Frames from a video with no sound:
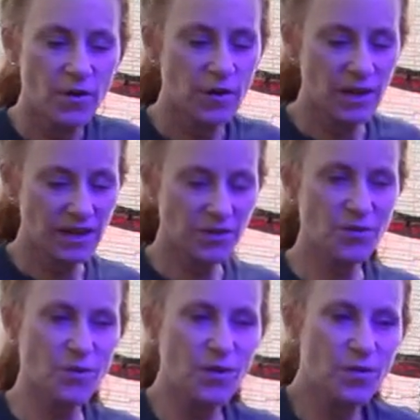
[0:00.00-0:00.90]
We like to
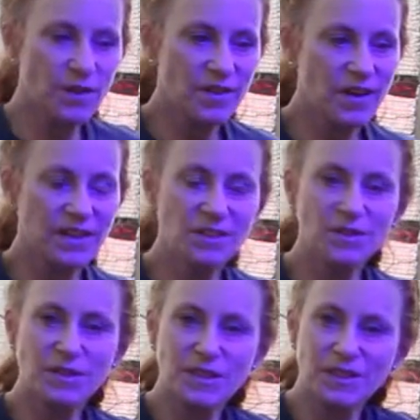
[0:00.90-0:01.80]
work with high
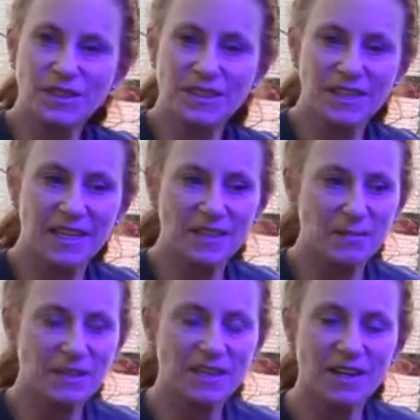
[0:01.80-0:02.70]
school students, get
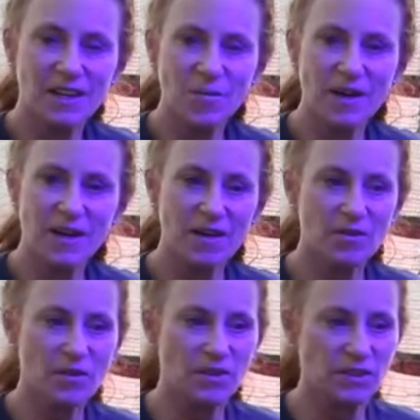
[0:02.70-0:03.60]
them excited about
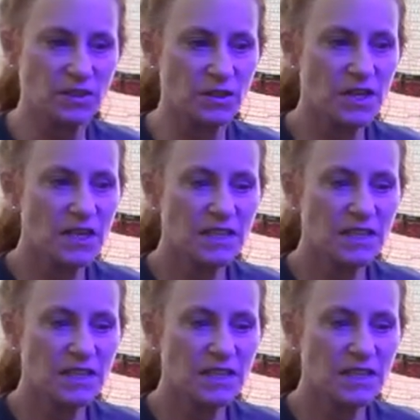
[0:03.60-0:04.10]
agriculture.